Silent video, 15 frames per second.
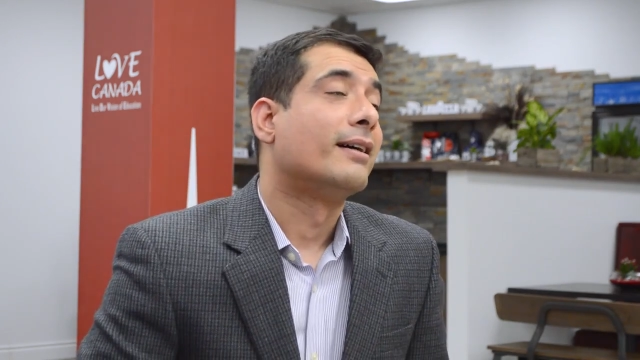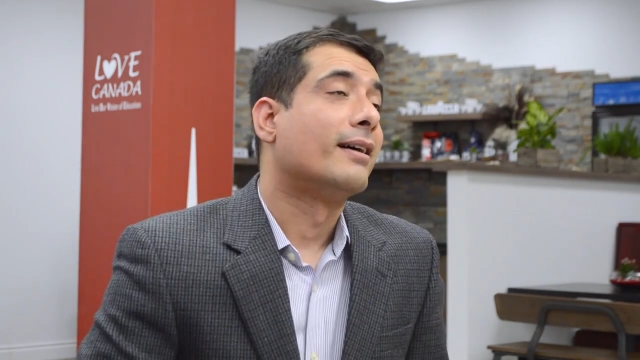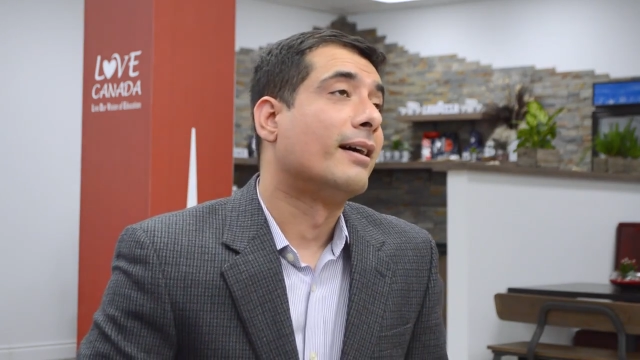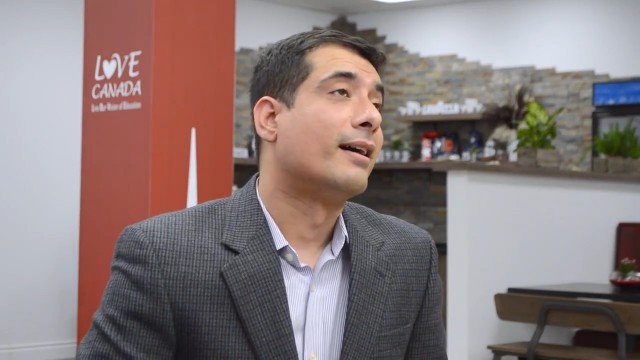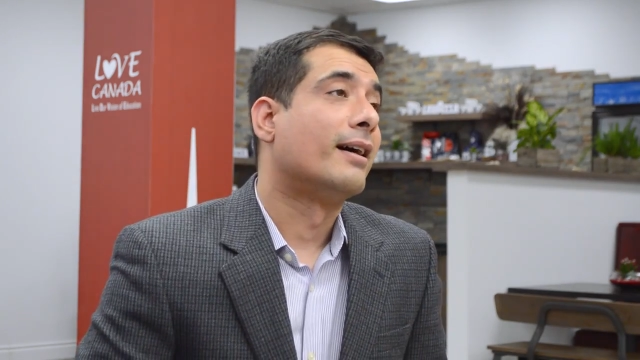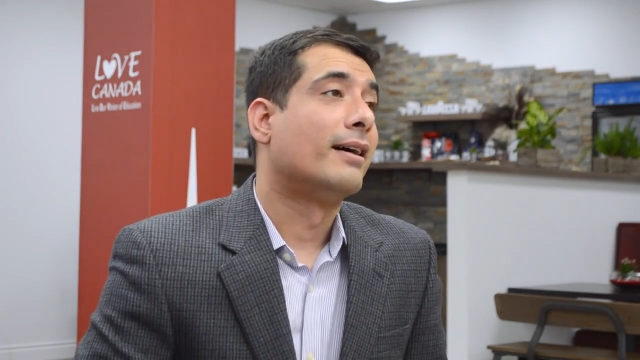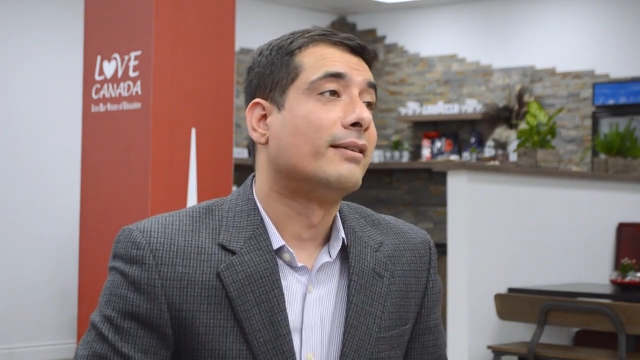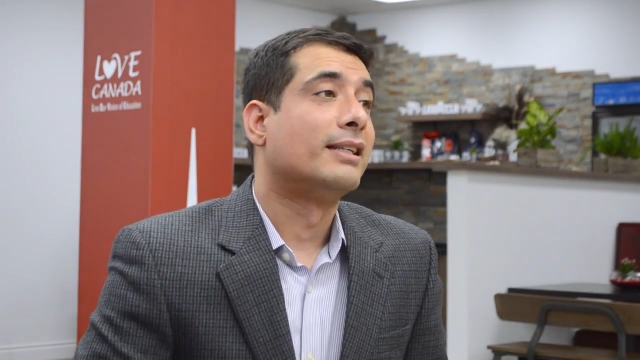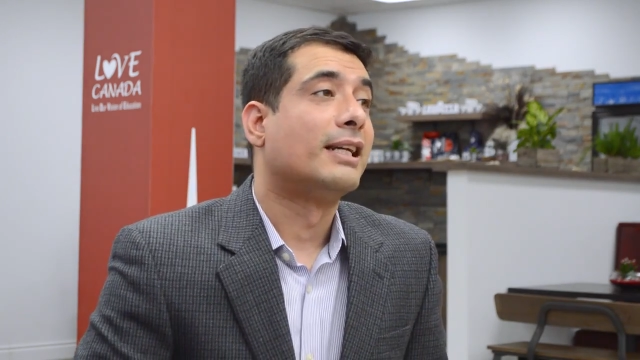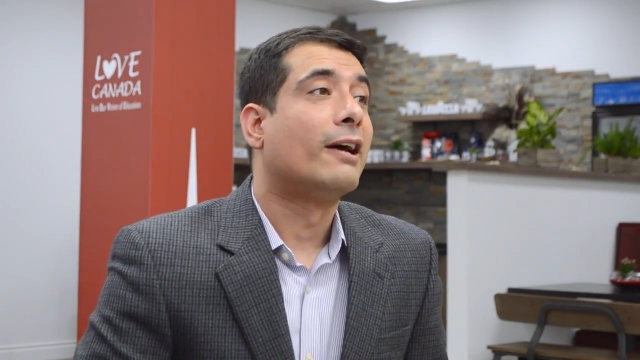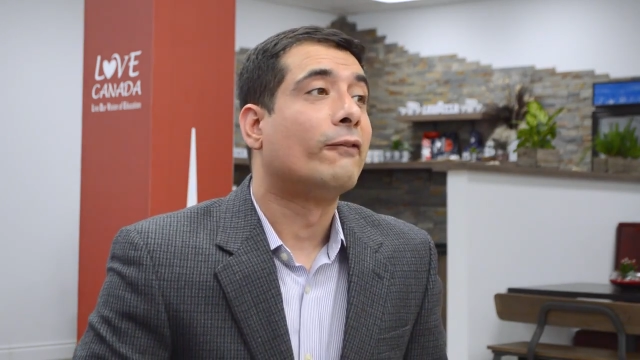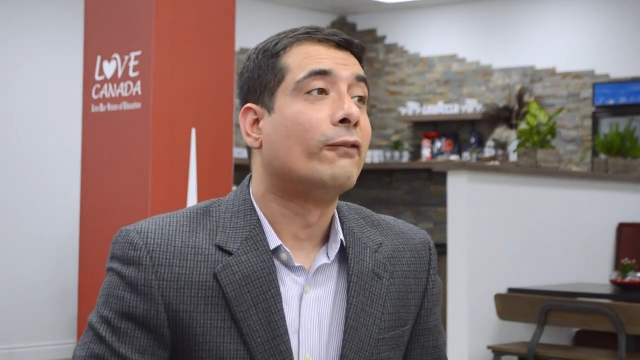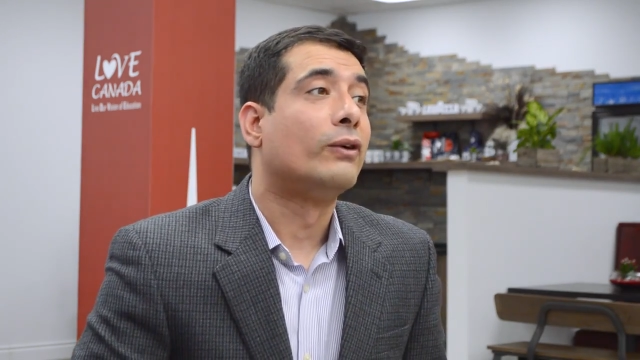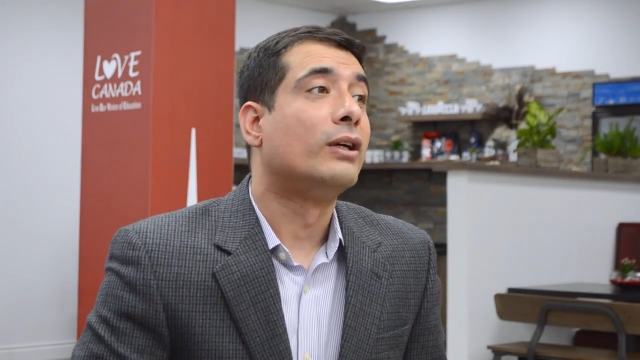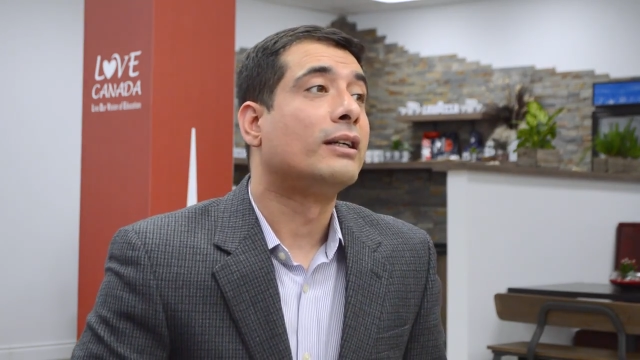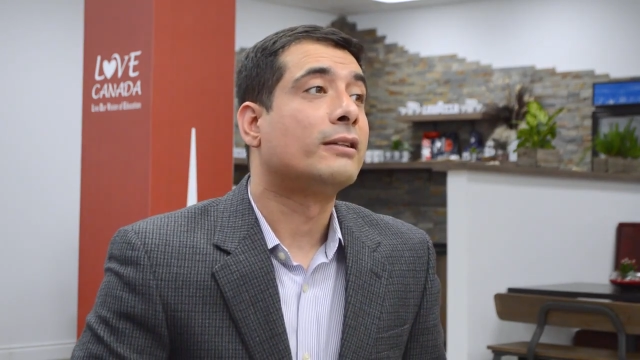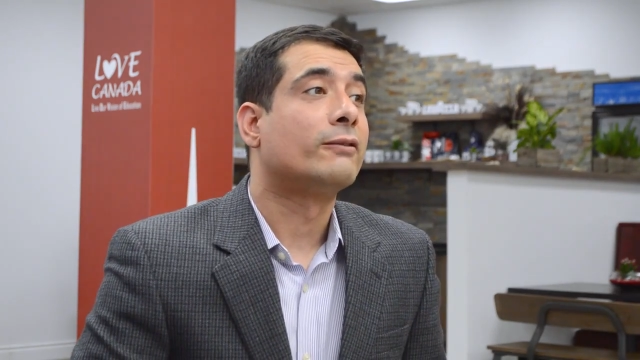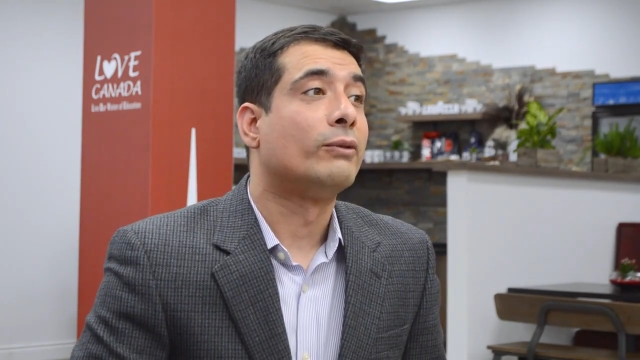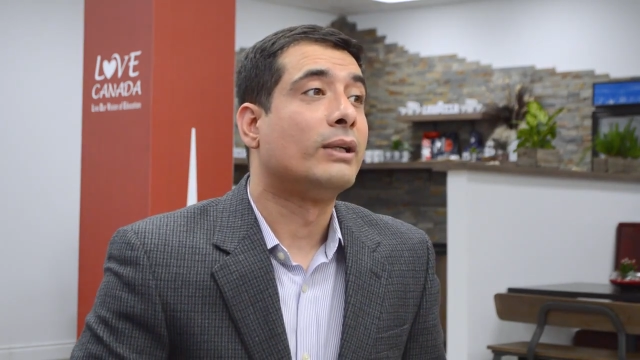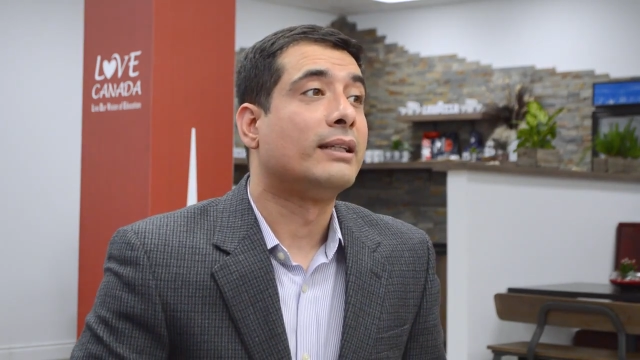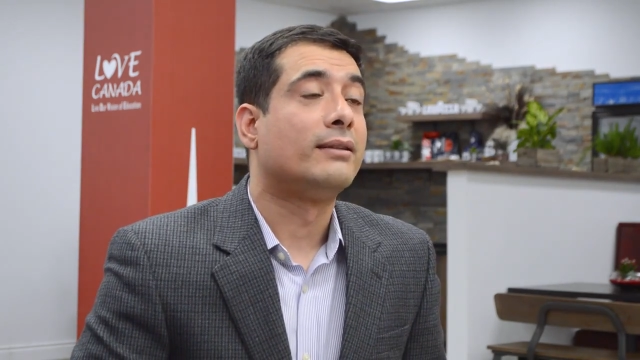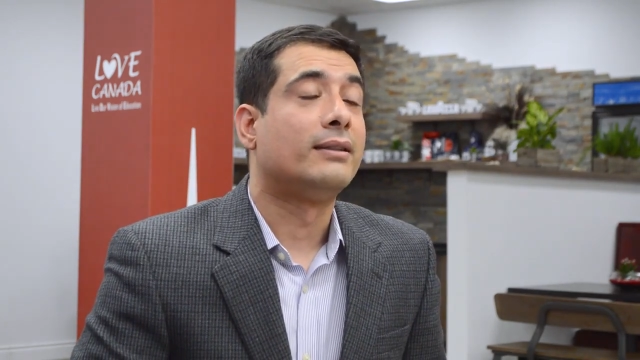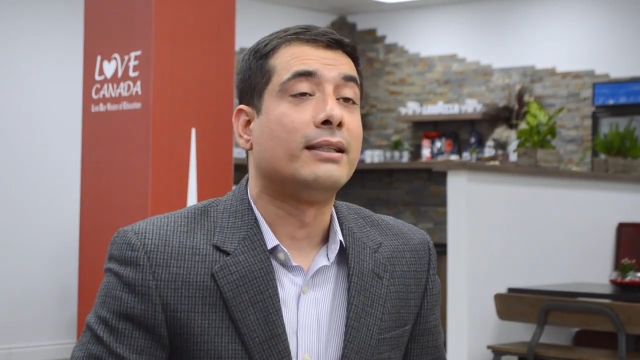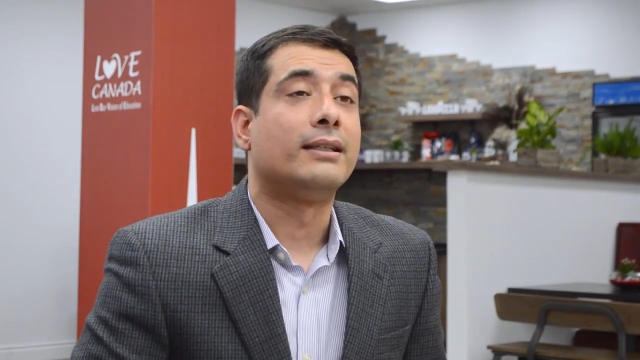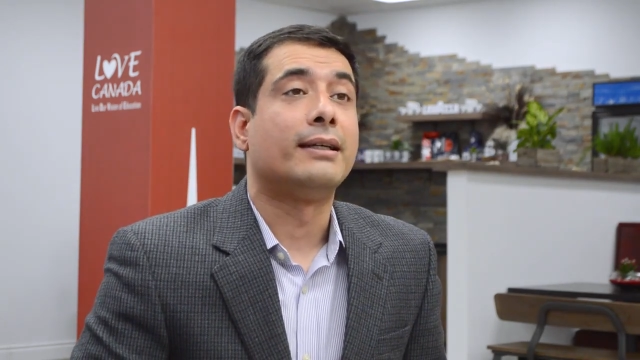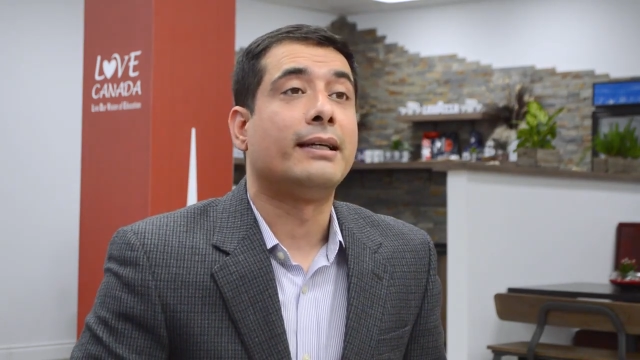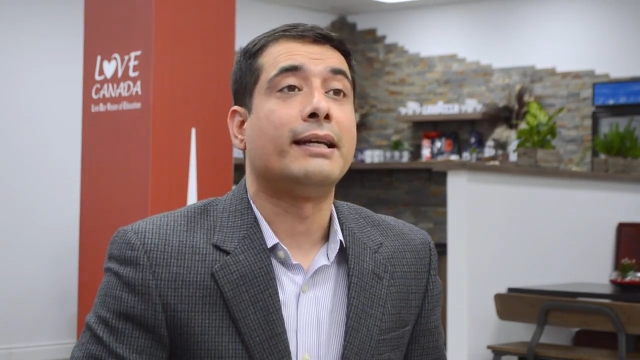Then I worked with the